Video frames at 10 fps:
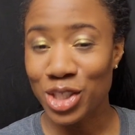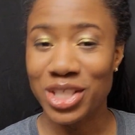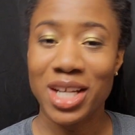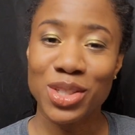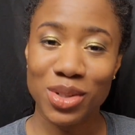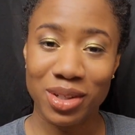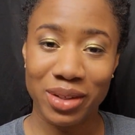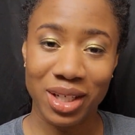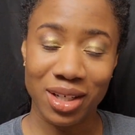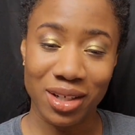
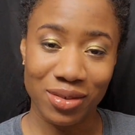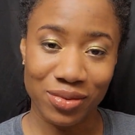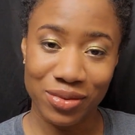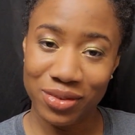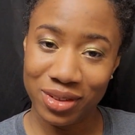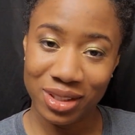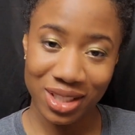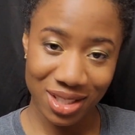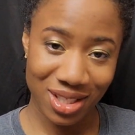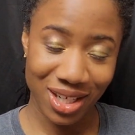January of
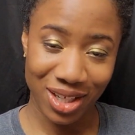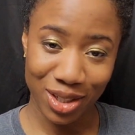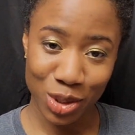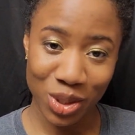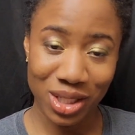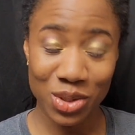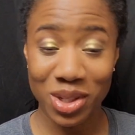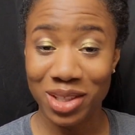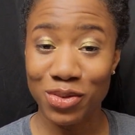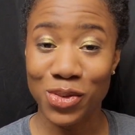this year,
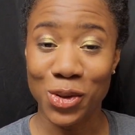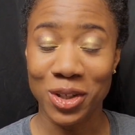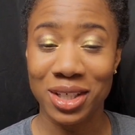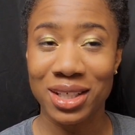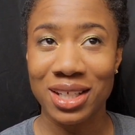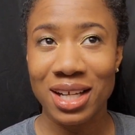2024,